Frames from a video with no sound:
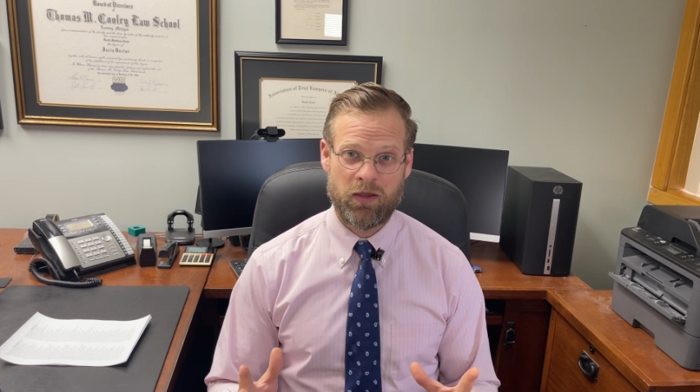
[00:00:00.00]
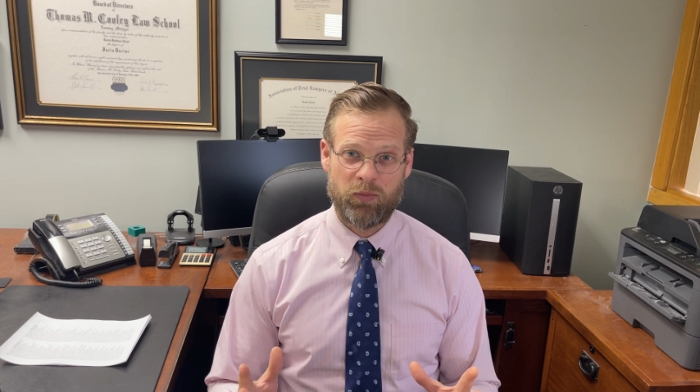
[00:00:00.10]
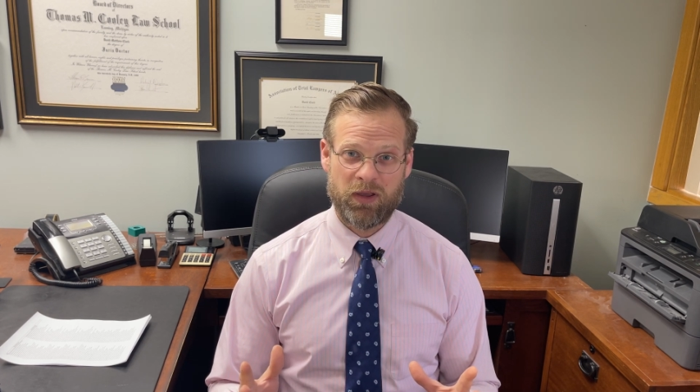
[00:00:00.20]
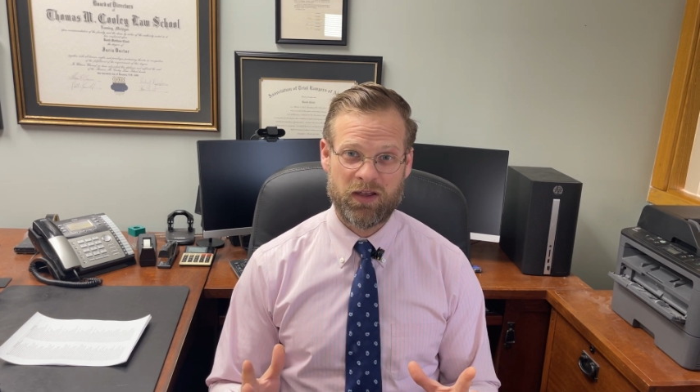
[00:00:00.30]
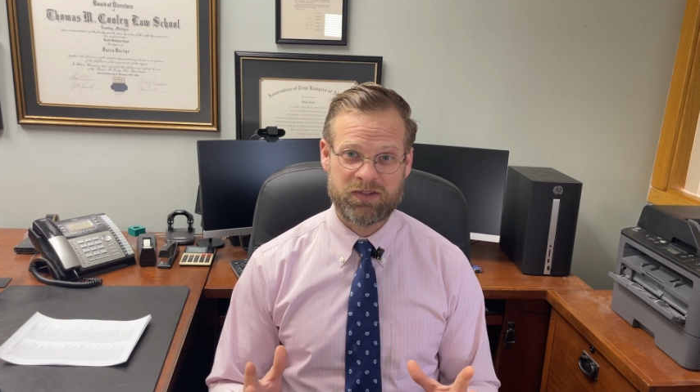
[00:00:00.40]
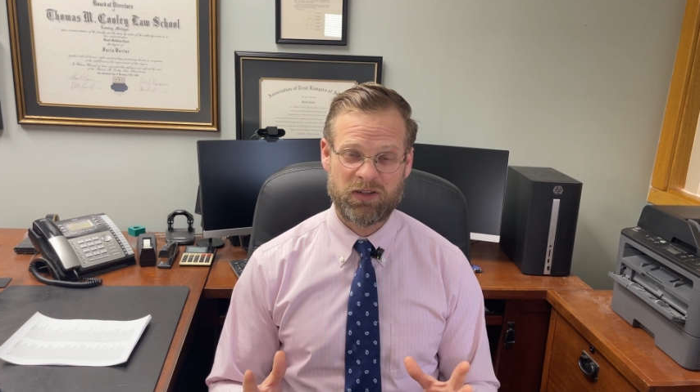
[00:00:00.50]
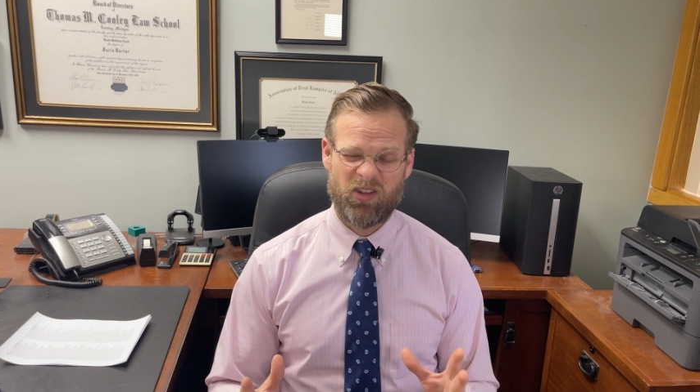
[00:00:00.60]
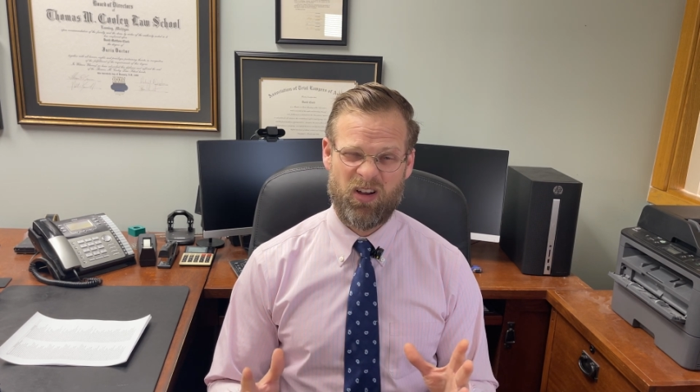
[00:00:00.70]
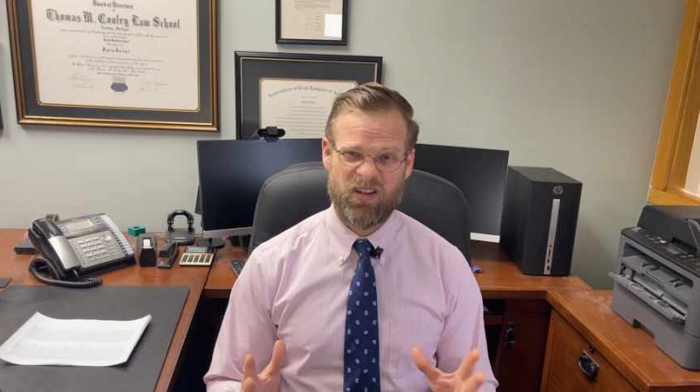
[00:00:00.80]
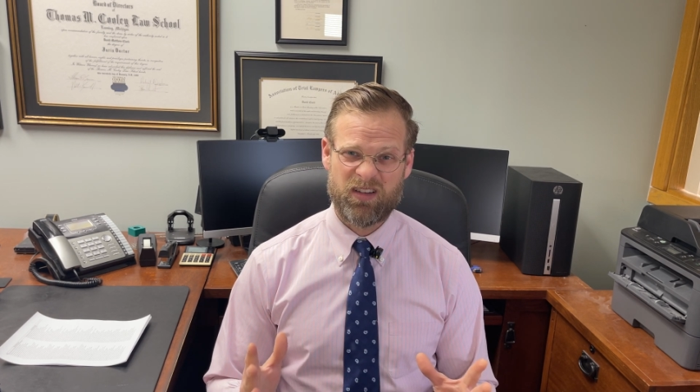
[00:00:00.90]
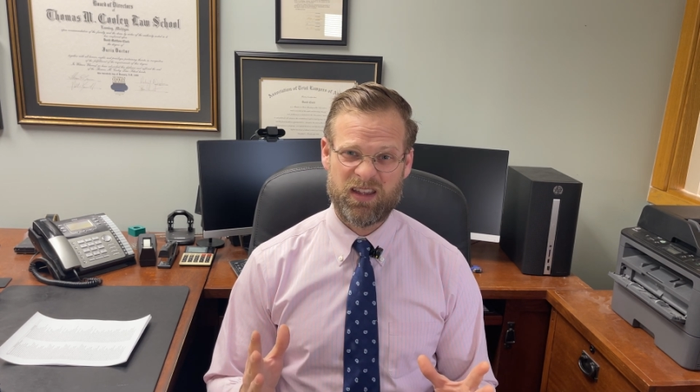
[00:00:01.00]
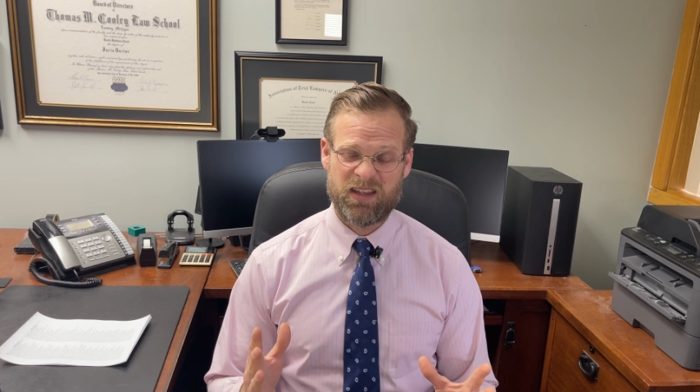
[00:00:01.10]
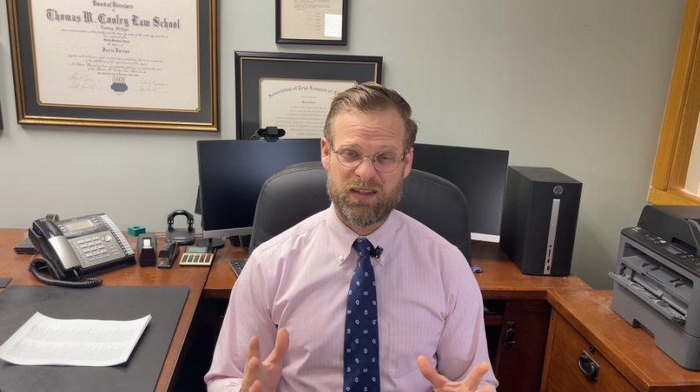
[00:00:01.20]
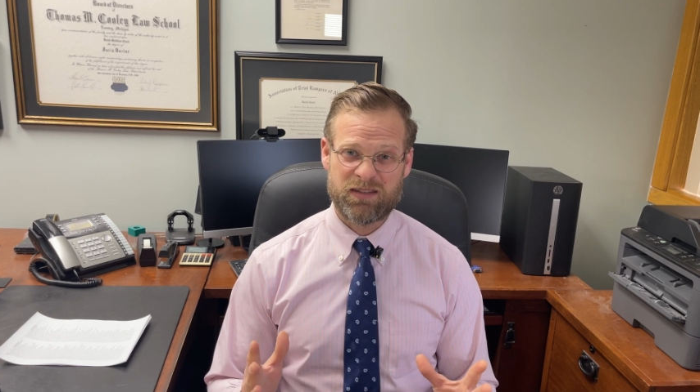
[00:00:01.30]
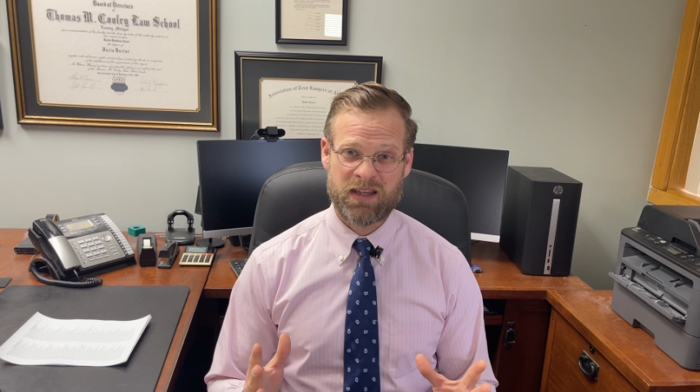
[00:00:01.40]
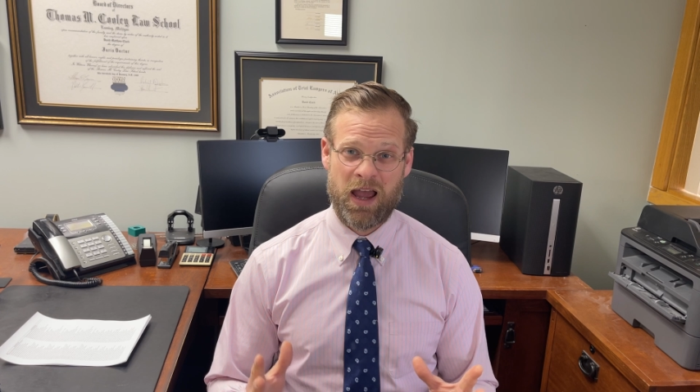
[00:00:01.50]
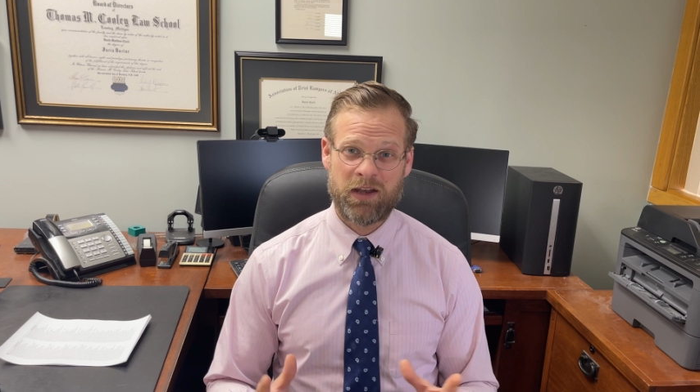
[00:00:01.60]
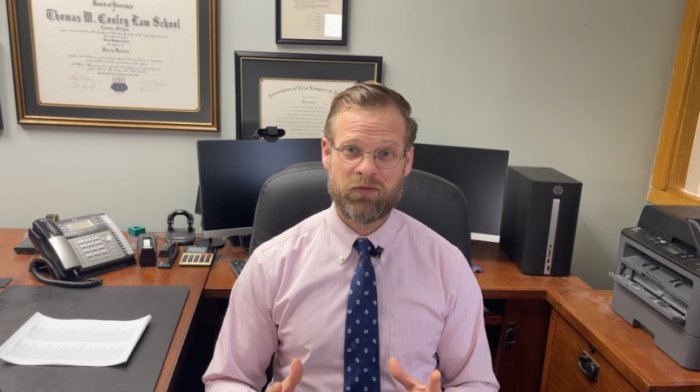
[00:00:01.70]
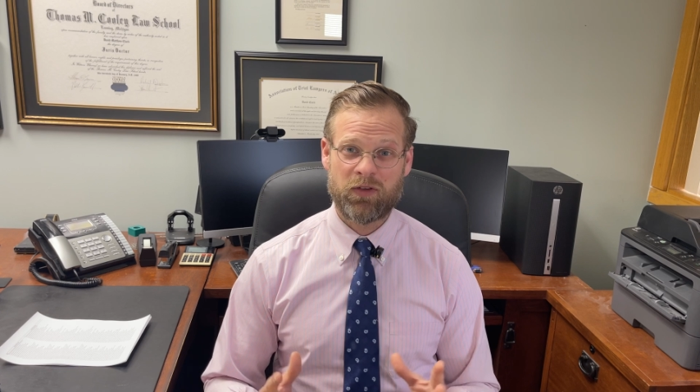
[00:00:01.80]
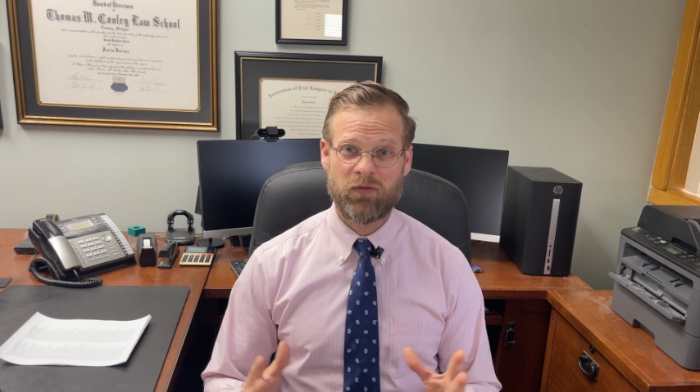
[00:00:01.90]
because the law is kind
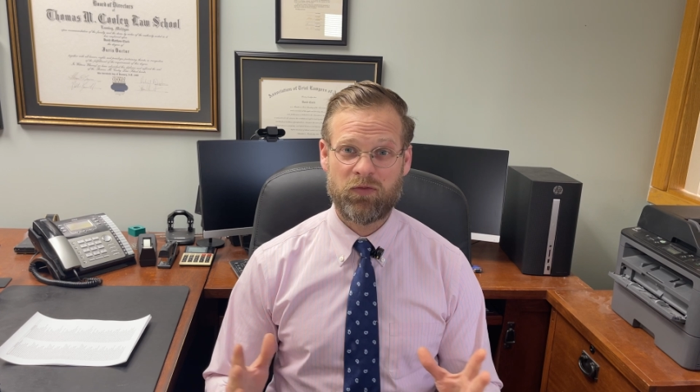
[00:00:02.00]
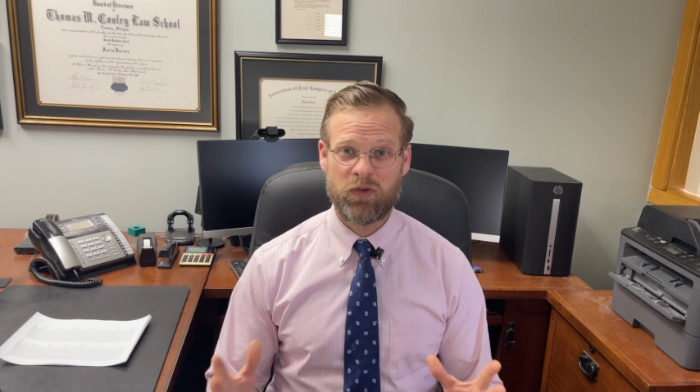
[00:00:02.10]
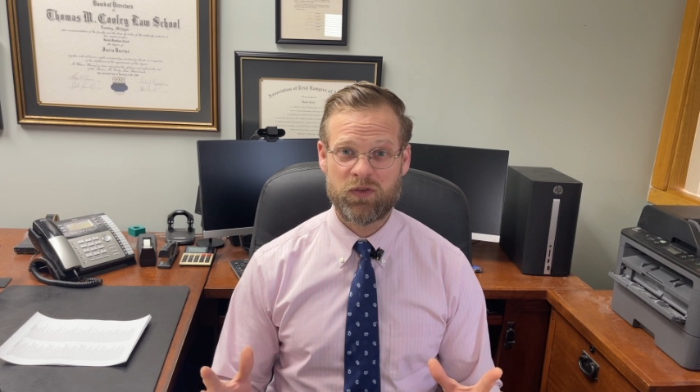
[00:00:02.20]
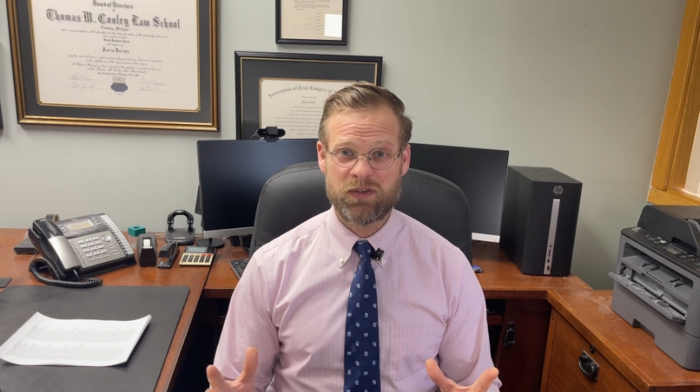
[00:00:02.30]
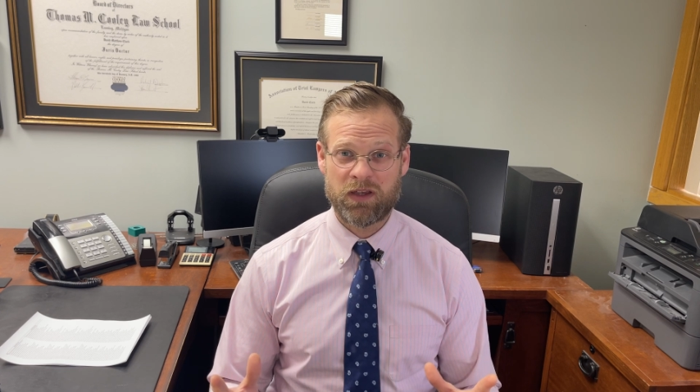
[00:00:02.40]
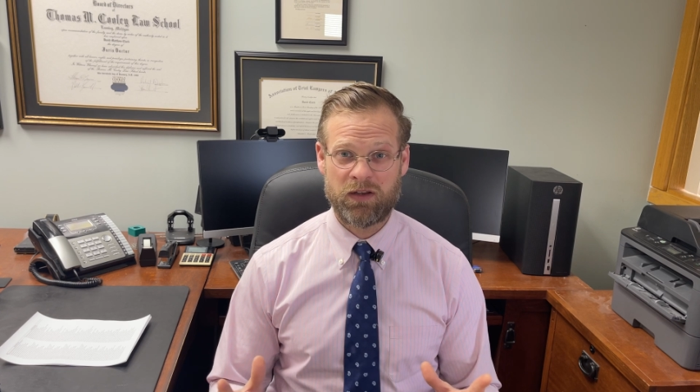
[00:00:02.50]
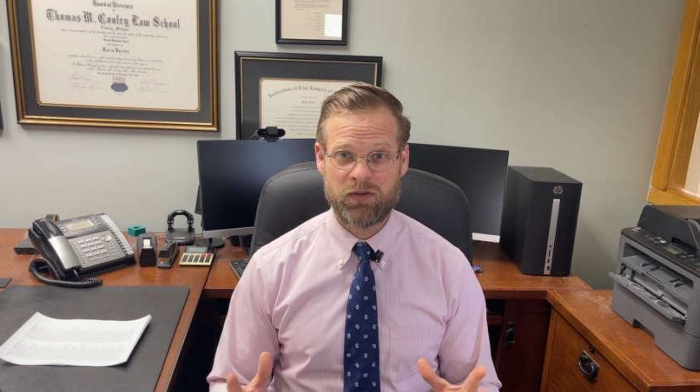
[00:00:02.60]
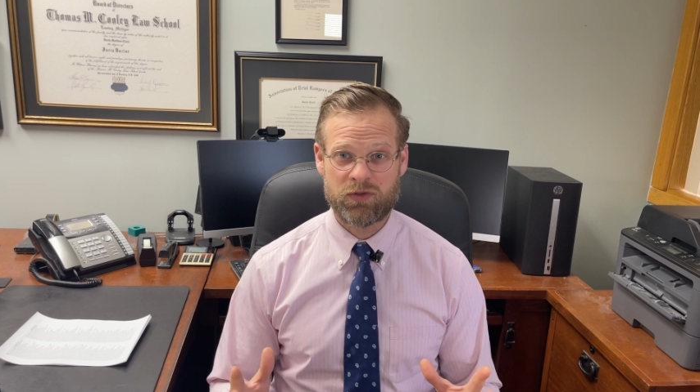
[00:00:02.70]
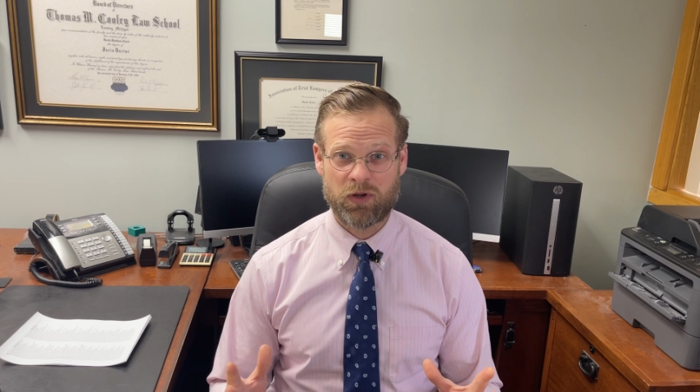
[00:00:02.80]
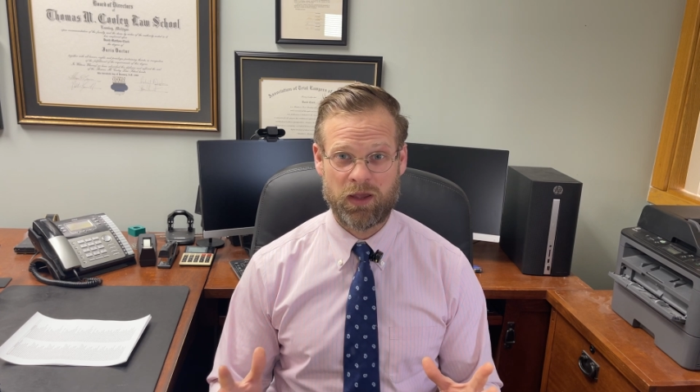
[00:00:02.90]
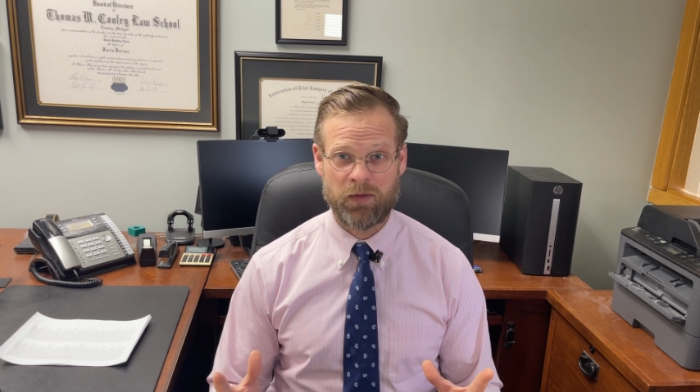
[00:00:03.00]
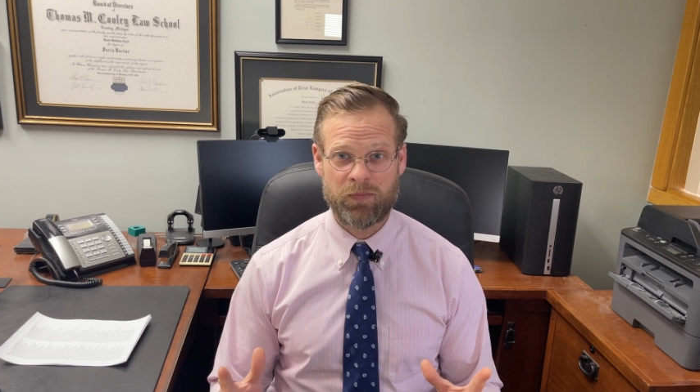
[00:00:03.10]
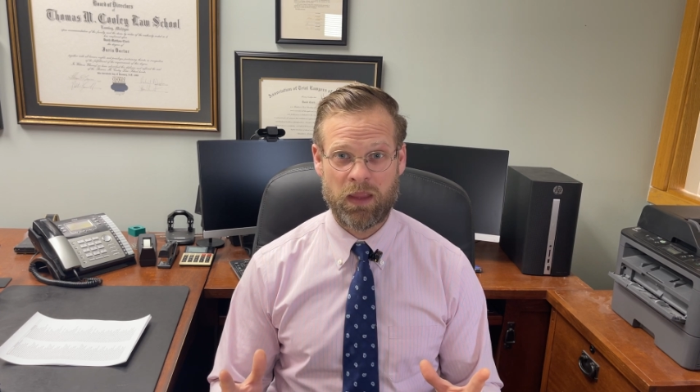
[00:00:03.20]
of confusing and intricate.